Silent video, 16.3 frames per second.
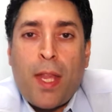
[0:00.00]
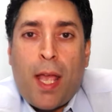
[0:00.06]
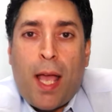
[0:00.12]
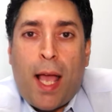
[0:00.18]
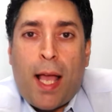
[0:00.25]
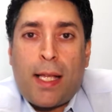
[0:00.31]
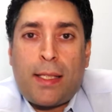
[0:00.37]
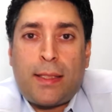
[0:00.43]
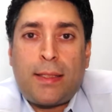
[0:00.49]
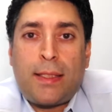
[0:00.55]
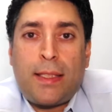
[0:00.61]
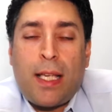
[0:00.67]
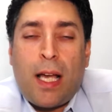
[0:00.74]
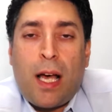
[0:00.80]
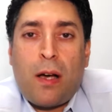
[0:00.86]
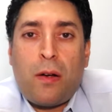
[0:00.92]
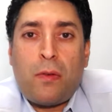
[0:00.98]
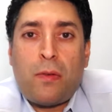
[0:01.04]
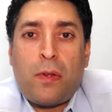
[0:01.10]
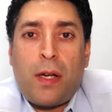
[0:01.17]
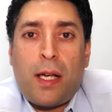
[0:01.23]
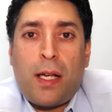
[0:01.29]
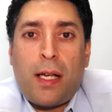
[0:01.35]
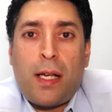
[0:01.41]
and see
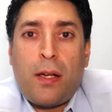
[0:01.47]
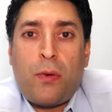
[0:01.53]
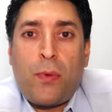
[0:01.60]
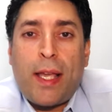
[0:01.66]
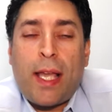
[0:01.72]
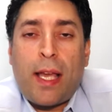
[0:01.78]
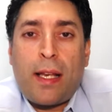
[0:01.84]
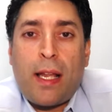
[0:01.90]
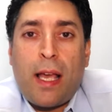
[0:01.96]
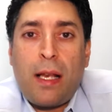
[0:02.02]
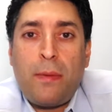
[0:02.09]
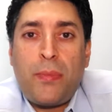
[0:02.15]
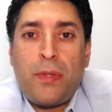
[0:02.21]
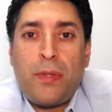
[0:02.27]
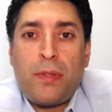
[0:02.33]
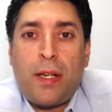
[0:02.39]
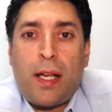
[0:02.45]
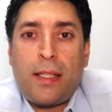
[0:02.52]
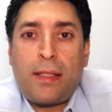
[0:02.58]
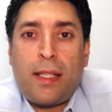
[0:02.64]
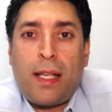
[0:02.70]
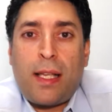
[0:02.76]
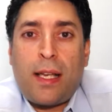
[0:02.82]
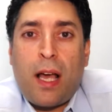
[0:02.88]
how we can help you,
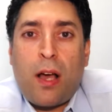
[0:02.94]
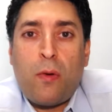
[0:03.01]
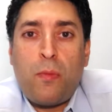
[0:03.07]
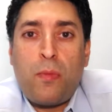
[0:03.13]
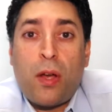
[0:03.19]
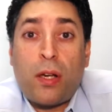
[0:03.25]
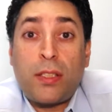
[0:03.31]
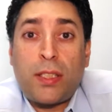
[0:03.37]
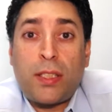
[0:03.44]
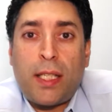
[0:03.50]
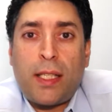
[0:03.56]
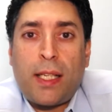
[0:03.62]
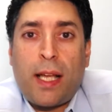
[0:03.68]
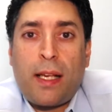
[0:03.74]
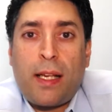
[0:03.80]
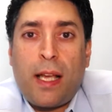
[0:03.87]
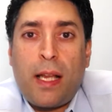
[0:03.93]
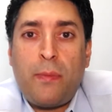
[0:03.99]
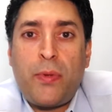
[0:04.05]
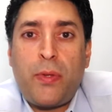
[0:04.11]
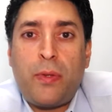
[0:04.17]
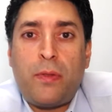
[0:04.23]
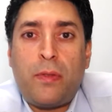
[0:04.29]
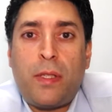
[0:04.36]
and then how blockchain can help
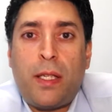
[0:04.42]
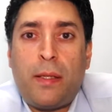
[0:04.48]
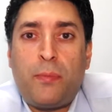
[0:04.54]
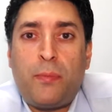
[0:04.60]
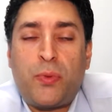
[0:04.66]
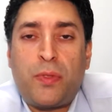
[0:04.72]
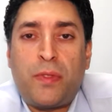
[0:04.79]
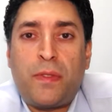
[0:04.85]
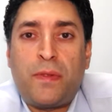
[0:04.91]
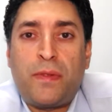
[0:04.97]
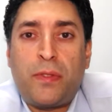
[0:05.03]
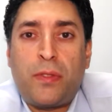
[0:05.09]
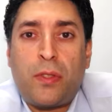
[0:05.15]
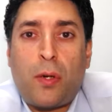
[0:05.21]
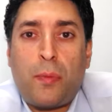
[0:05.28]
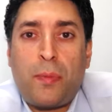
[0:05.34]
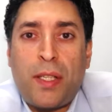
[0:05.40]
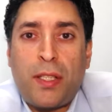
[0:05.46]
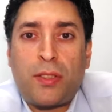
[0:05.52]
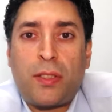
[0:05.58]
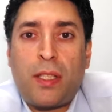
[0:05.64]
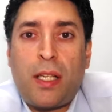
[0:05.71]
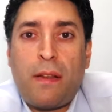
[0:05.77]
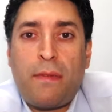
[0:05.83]
you improve your
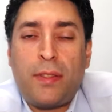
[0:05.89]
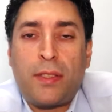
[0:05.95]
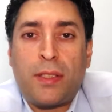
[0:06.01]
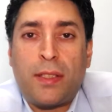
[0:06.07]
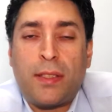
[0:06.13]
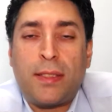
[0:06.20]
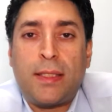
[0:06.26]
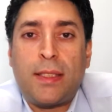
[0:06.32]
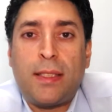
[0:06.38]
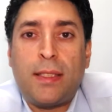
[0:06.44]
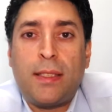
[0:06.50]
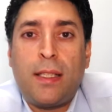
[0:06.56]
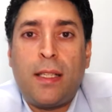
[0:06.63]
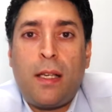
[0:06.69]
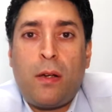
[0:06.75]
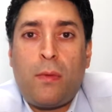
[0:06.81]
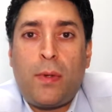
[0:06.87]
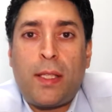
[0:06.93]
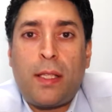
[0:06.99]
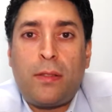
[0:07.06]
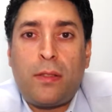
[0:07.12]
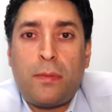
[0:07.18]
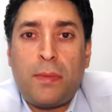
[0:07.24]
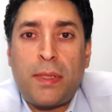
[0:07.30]
operational efficiency
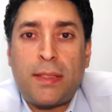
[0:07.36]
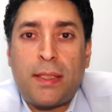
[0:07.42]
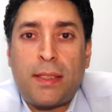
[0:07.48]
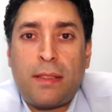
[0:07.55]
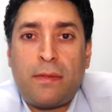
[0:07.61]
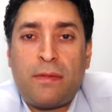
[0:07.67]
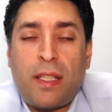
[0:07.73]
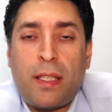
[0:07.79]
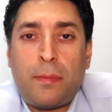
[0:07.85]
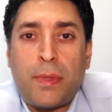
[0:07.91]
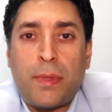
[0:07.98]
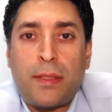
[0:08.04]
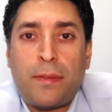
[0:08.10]
within your business environment.